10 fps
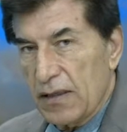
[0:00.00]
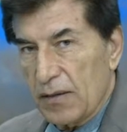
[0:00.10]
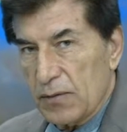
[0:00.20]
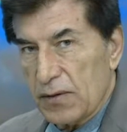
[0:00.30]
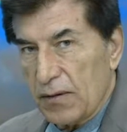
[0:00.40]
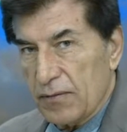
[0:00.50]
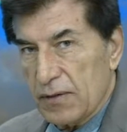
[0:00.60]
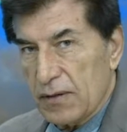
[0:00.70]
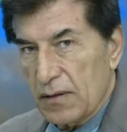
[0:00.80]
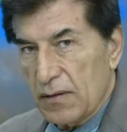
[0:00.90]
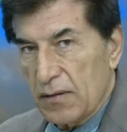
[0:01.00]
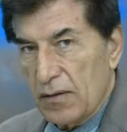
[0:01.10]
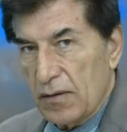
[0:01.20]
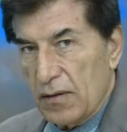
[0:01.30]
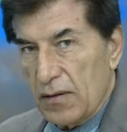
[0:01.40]
themselves.
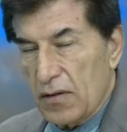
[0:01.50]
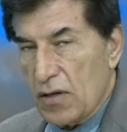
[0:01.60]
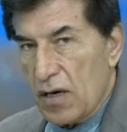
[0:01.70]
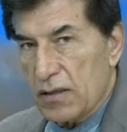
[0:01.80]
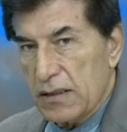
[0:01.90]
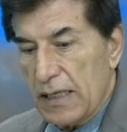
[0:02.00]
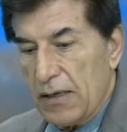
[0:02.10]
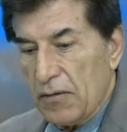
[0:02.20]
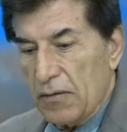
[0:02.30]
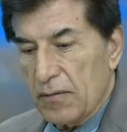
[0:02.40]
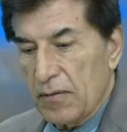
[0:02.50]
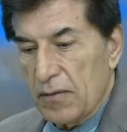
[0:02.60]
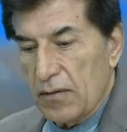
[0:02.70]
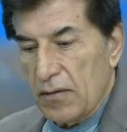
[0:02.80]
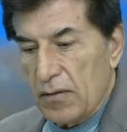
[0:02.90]
Not now.
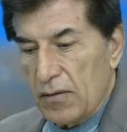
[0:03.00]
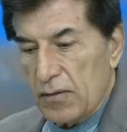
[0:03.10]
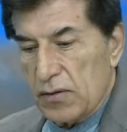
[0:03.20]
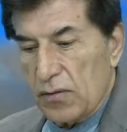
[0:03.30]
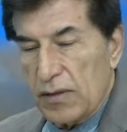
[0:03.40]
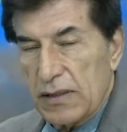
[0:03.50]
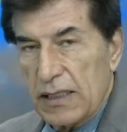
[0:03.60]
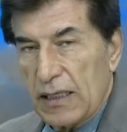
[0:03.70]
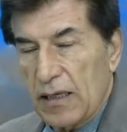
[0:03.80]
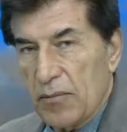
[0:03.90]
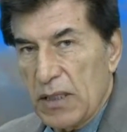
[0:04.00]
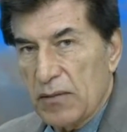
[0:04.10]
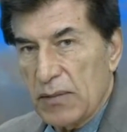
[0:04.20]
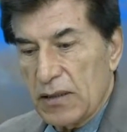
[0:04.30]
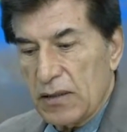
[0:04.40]
So the Second
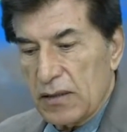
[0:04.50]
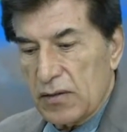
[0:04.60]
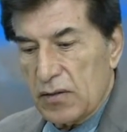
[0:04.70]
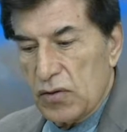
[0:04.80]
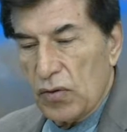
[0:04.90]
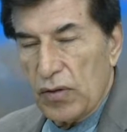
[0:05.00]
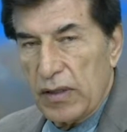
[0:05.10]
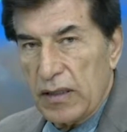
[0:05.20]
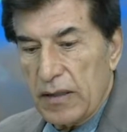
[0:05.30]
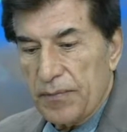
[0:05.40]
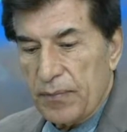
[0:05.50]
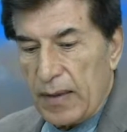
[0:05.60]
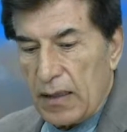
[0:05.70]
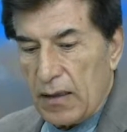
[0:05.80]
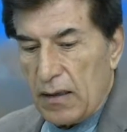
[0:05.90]
Amendment is totally
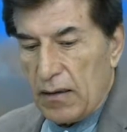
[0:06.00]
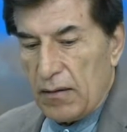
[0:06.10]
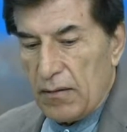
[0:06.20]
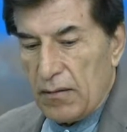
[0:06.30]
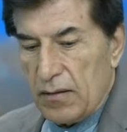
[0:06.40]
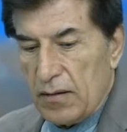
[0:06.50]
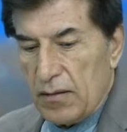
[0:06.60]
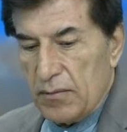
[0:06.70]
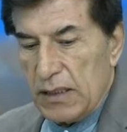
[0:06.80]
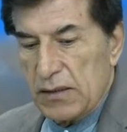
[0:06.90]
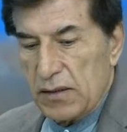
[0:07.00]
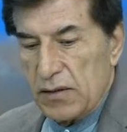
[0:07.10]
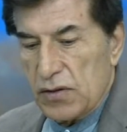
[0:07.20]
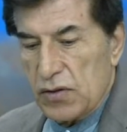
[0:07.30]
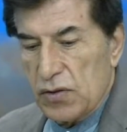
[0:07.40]
uh, uh,
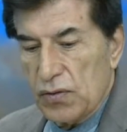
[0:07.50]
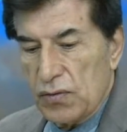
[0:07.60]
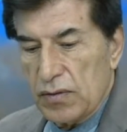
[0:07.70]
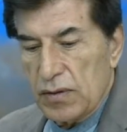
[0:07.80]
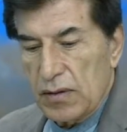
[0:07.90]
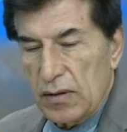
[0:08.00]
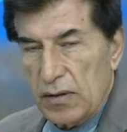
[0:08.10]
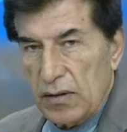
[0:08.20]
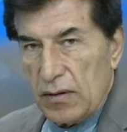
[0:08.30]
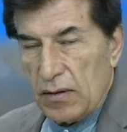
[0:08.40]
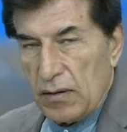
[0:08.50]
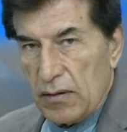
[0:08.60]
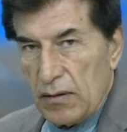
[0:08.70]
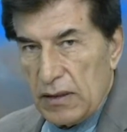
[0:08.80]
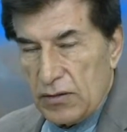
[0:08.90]
misconstrued
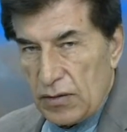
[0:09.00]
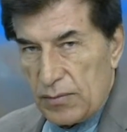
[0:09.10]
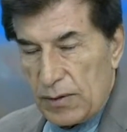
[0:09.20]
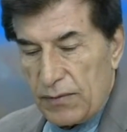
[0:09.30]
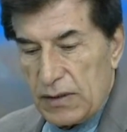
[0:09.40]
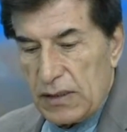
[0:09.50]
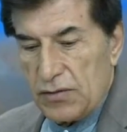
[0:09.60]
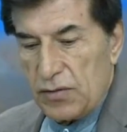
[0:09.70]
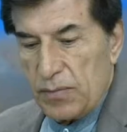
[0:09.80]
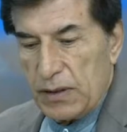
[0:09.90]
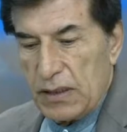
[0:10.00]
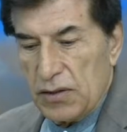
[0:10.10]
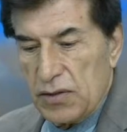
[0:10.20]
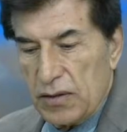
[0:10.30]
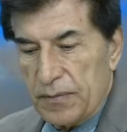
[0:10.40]
uh, in terms of its
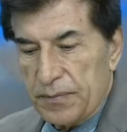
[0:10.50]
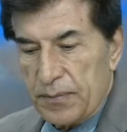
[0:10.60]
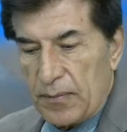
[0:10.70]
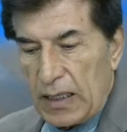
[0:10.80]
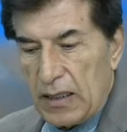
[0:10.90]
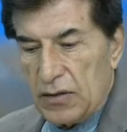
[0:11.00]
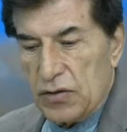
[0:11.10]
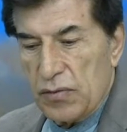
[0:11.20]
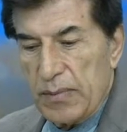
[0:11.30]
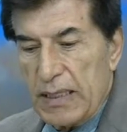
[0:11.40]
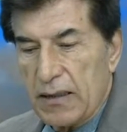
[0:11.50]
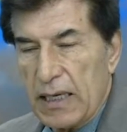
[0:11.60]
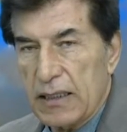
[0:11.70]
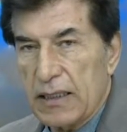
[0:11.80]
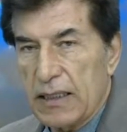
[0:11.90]
interpretation uh, to make
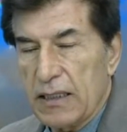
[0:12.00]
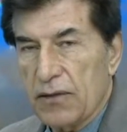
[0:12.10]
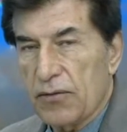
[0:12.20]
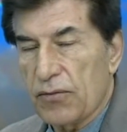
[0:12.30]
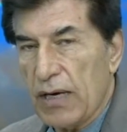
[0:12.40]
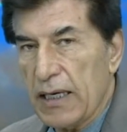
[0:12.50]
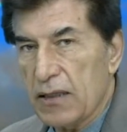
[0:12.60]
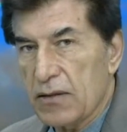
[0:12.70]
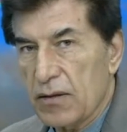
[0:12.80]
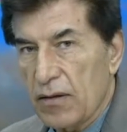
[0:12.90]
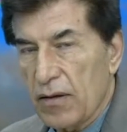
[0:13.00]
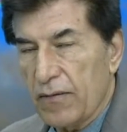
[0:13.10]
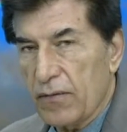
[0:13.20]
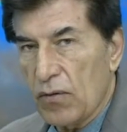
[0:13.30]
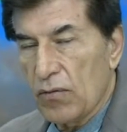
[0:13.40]
that a right
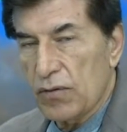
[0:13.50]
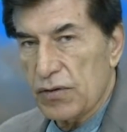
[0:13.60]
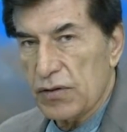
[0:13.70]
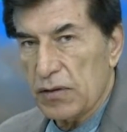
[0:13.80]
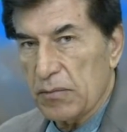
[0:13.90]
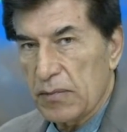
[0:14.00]
of ownership